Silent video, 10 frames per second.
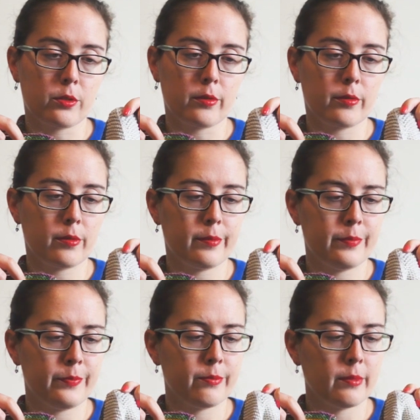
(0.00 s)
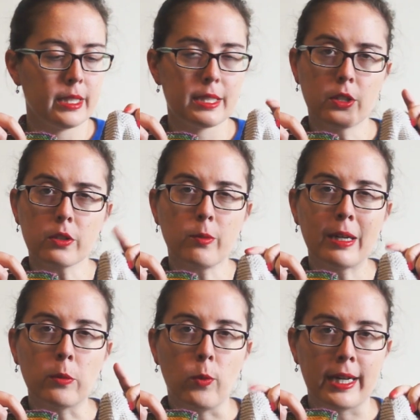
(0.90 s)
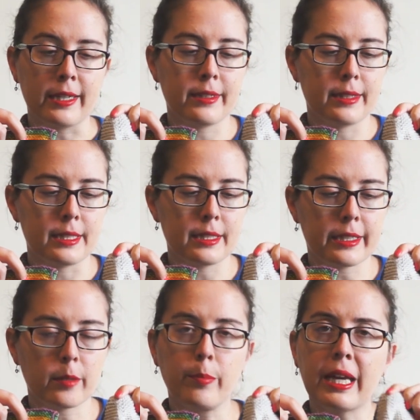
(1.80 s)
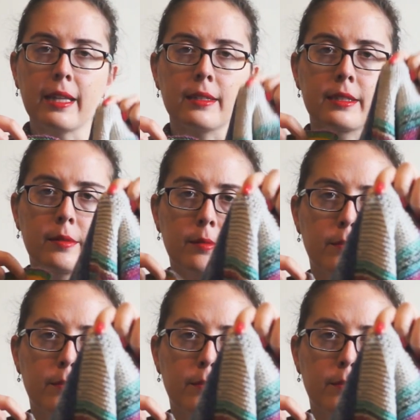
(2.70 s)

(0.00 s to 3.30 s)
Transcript: the sort of, it's not quite white. This is like the pale